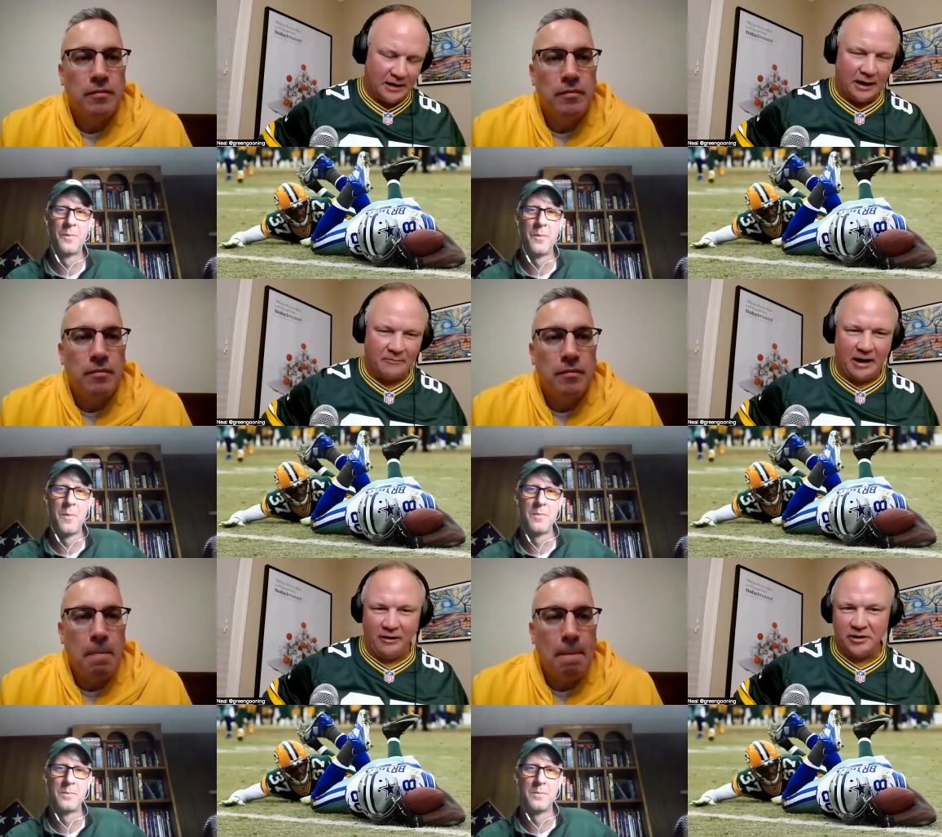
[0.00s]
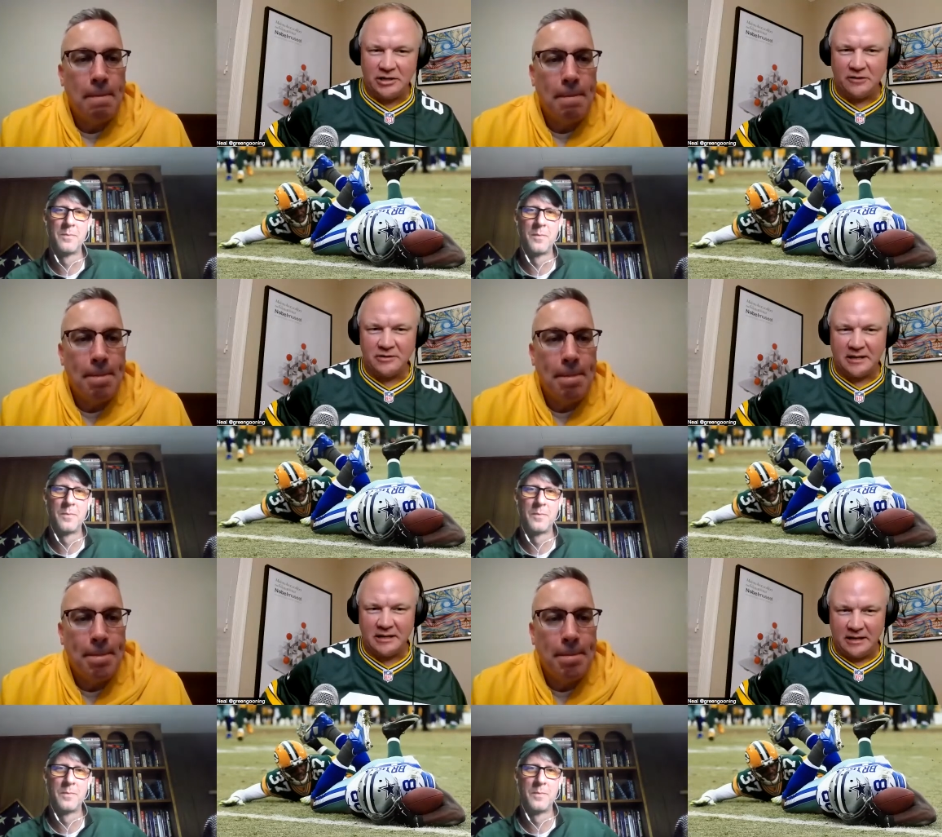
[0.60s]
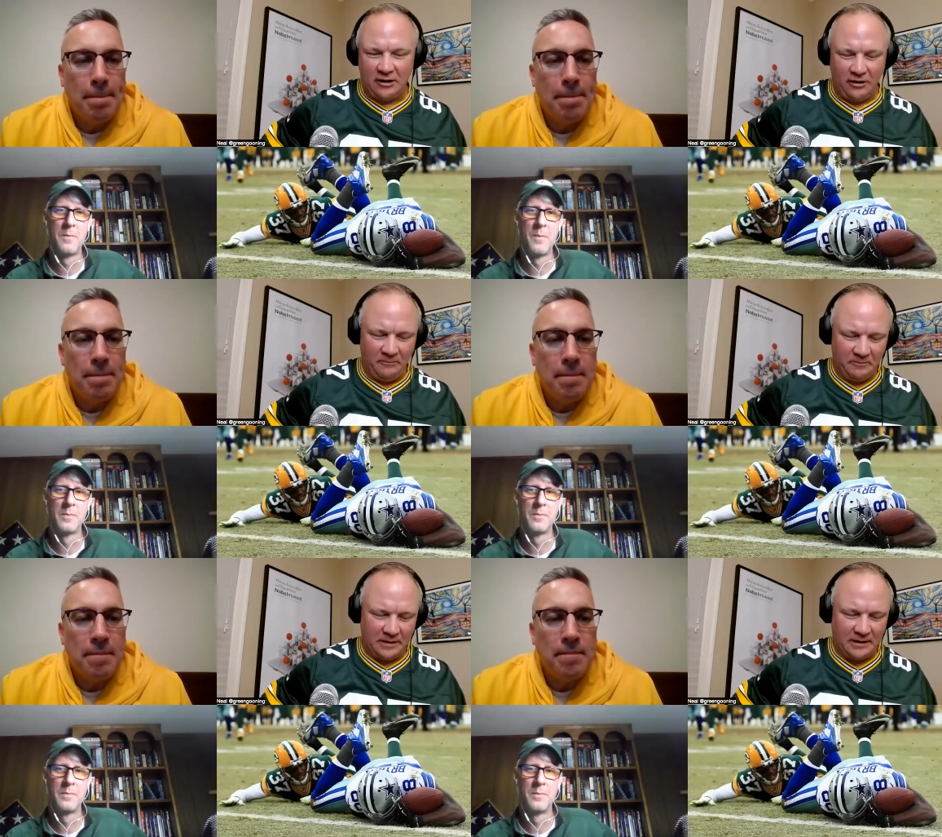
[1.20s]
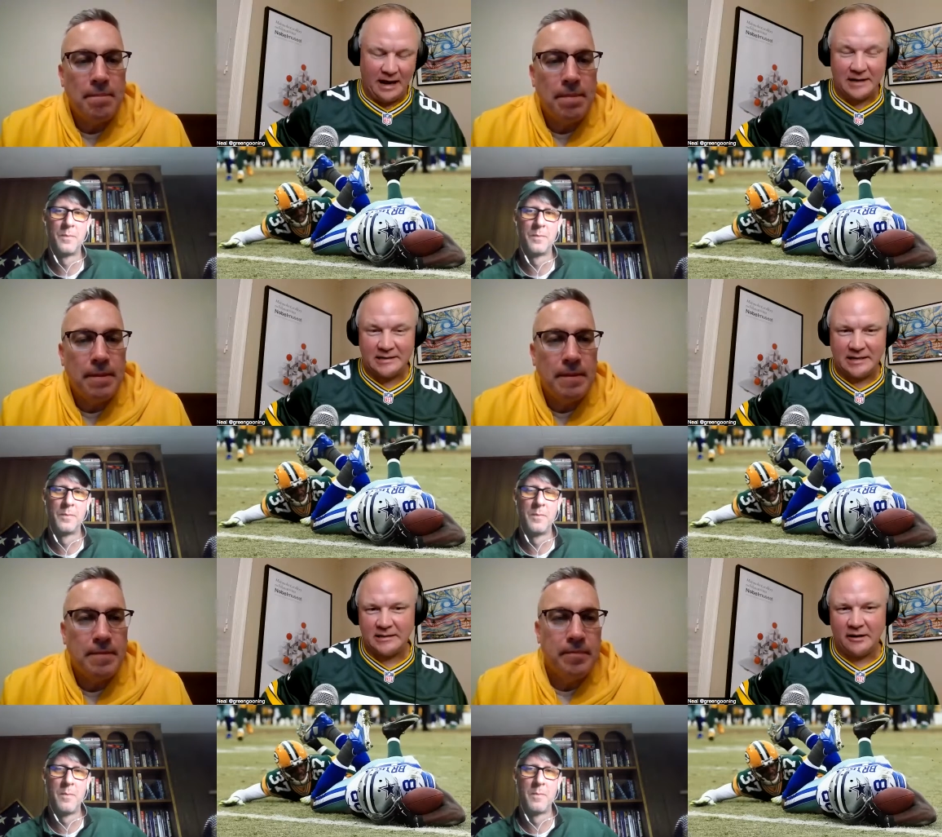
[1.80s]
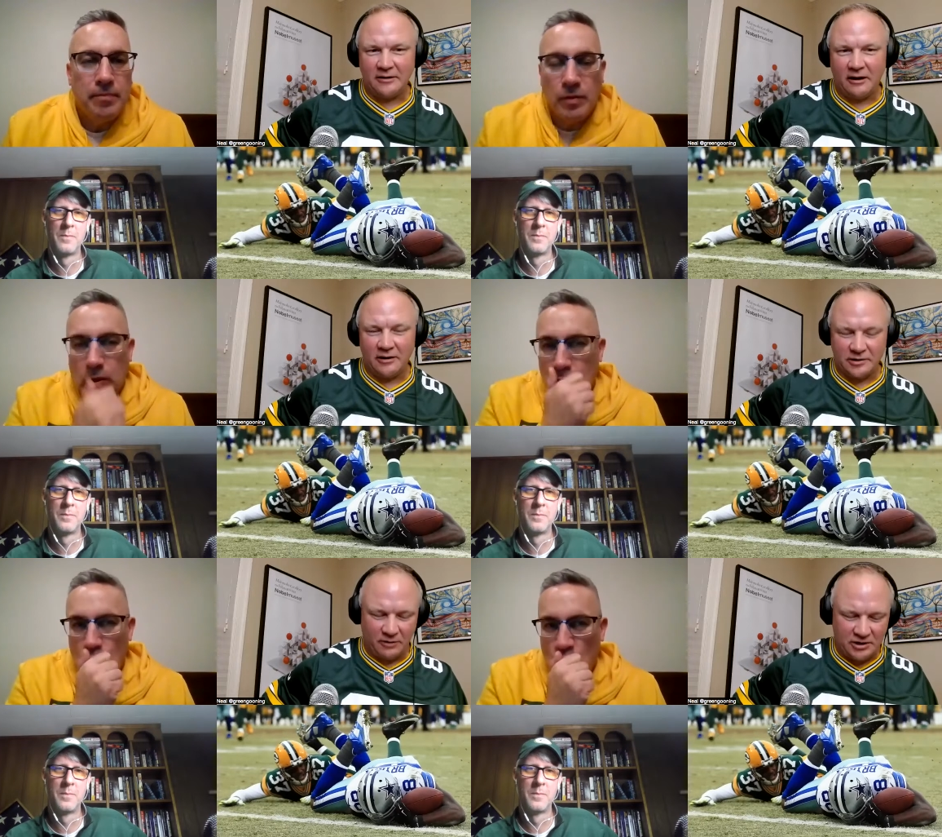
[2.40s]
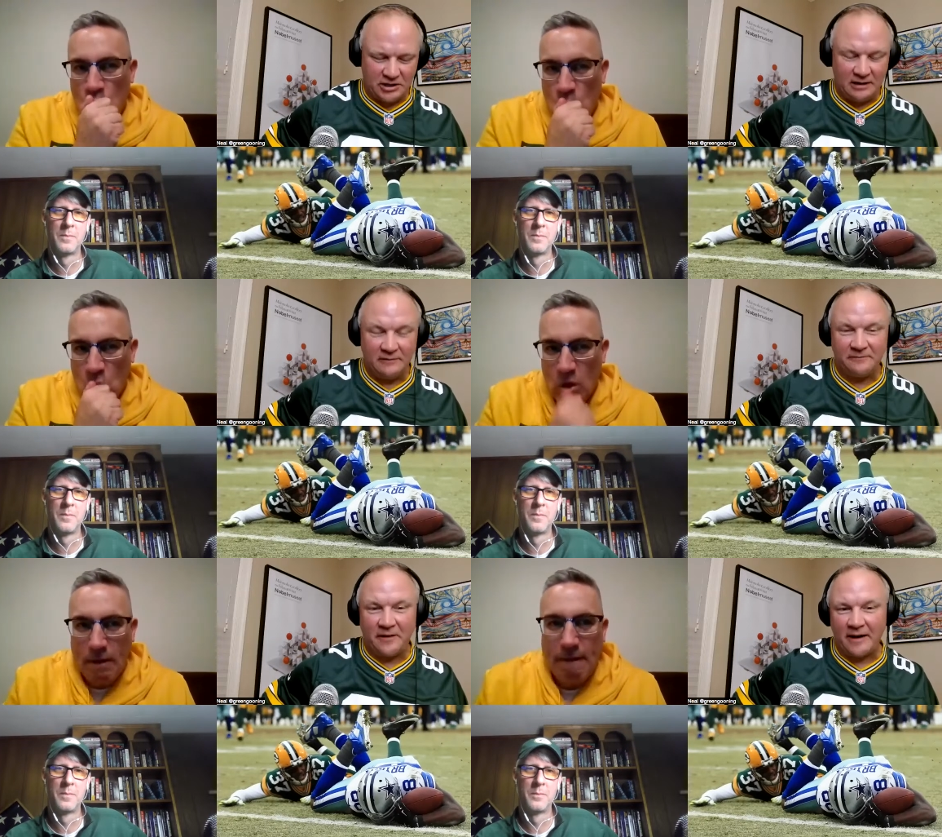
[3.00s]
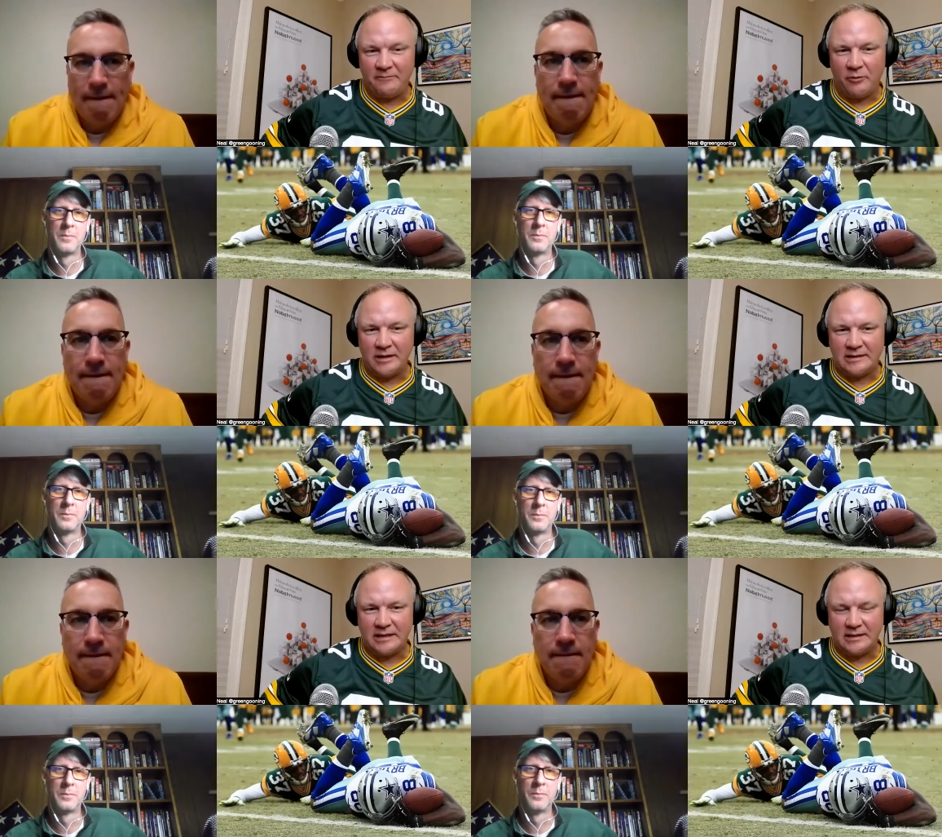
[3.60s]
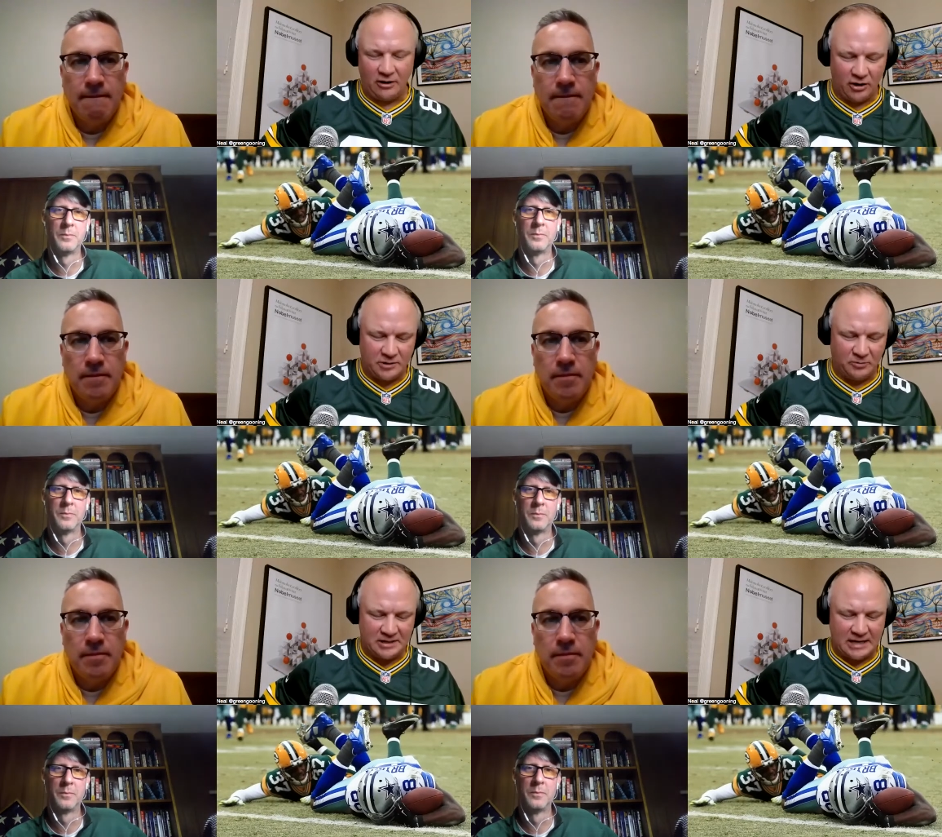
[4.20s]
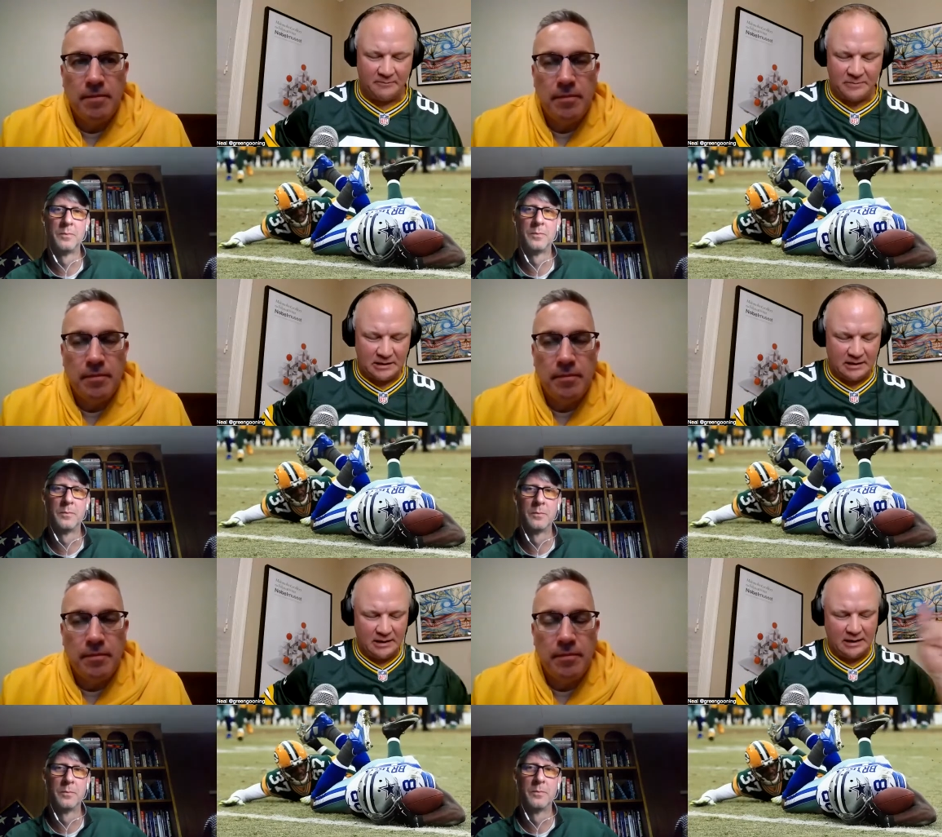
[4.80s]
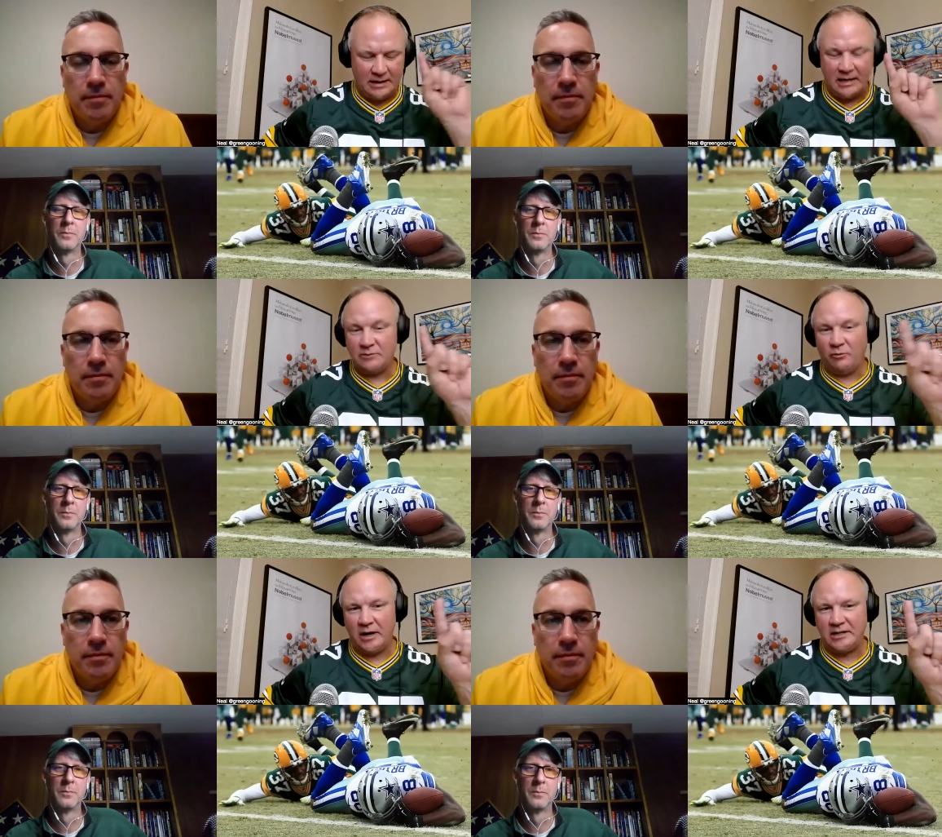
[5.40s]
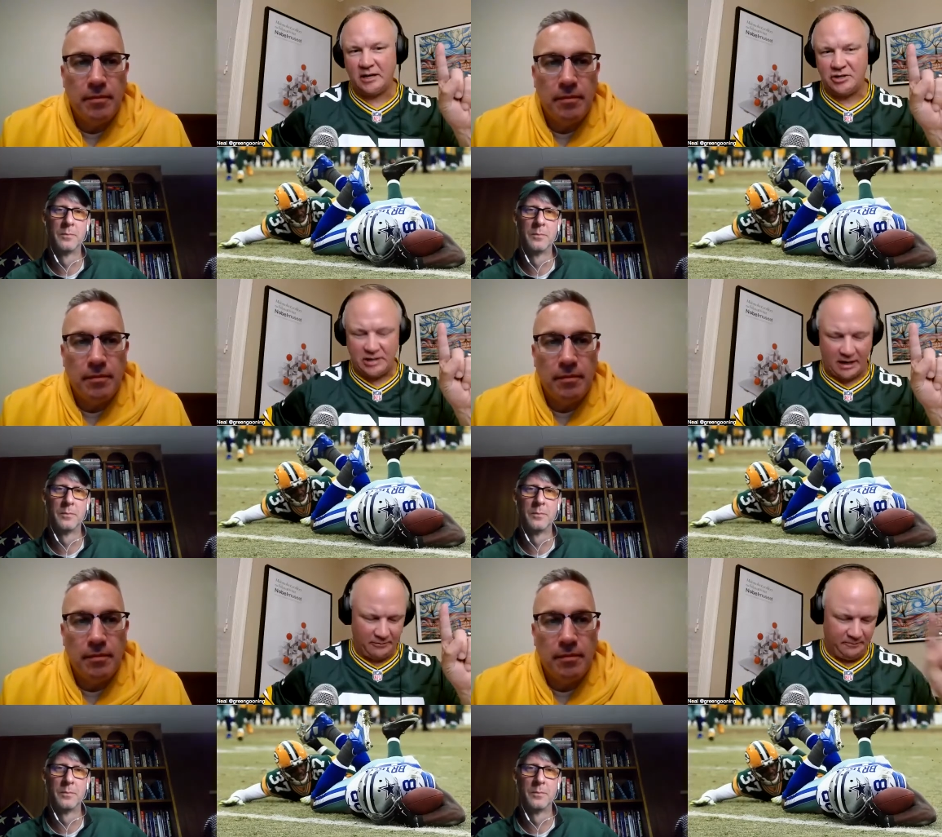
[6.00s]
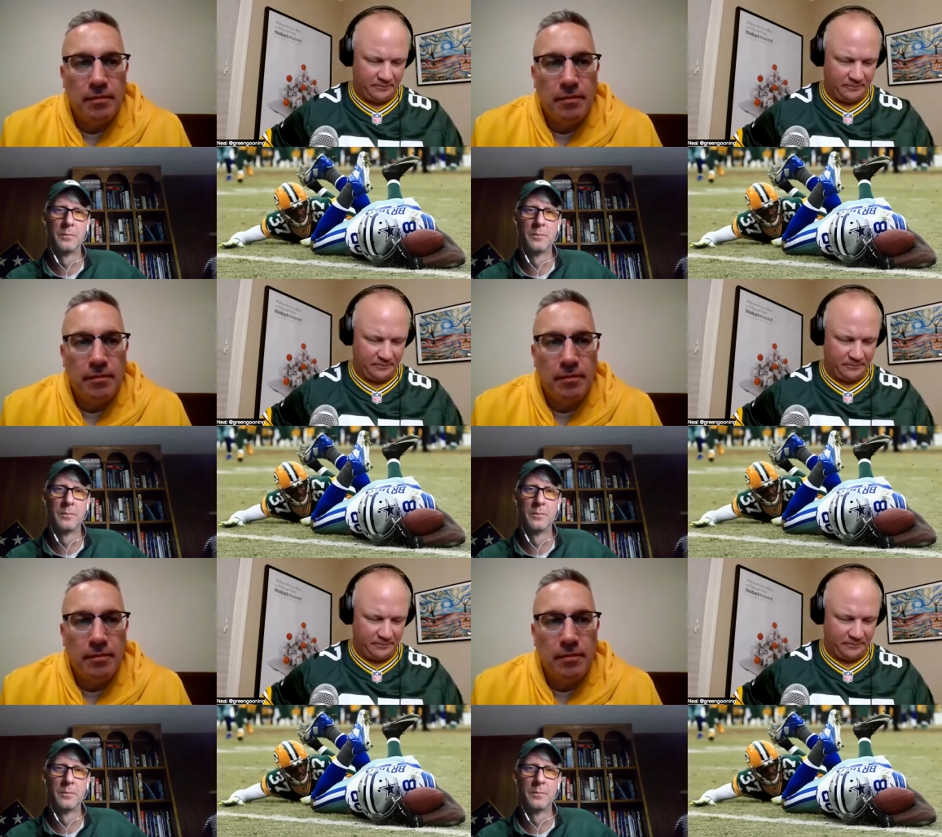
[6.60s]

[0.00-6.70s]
Speaker 1: Um, Aaron Jones on the year has 600 yards rushing, 5.6 yards per attempt. He has one touchdown.